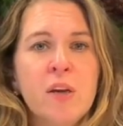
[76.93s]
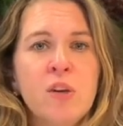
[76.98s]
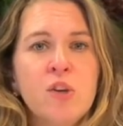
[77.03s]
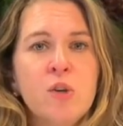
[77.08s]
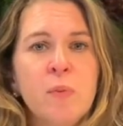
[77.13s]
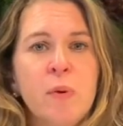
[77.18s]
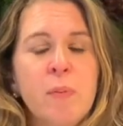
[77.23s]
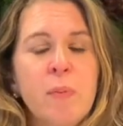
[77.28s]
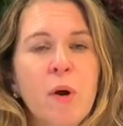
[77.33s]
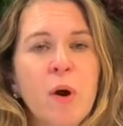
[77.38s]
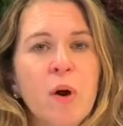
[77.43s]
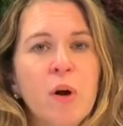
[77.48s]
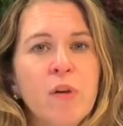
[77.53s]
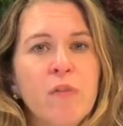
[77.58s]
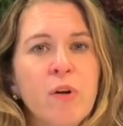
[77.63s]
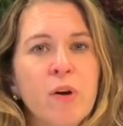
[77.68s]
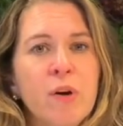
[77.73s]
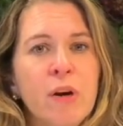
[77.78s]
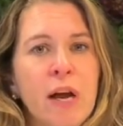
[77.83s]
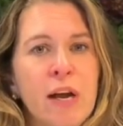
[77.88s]
to be part of
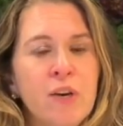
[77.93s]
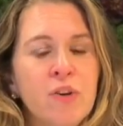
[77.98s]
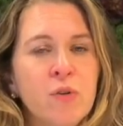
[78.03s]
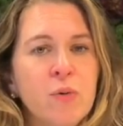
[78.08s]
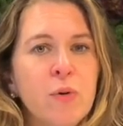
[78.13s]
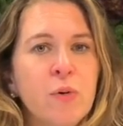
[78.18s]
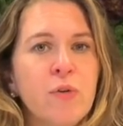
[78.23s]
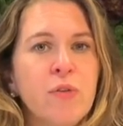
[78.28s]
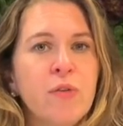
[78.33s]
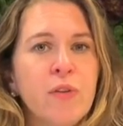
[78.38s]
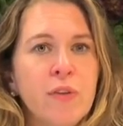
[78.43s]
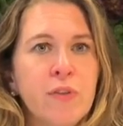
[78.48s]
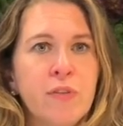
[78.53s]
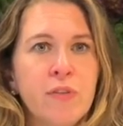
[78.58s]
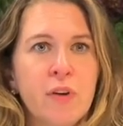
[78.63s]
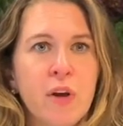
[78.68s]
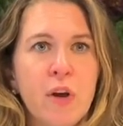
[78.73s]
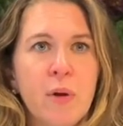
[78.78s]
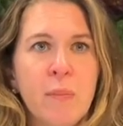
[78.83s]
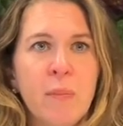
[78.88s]
our natural
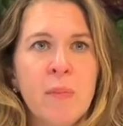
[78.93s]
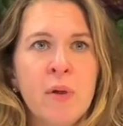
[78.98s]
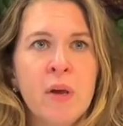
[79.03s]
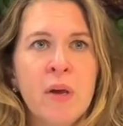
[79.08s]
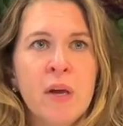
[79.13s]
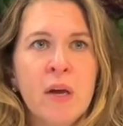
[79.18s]
system,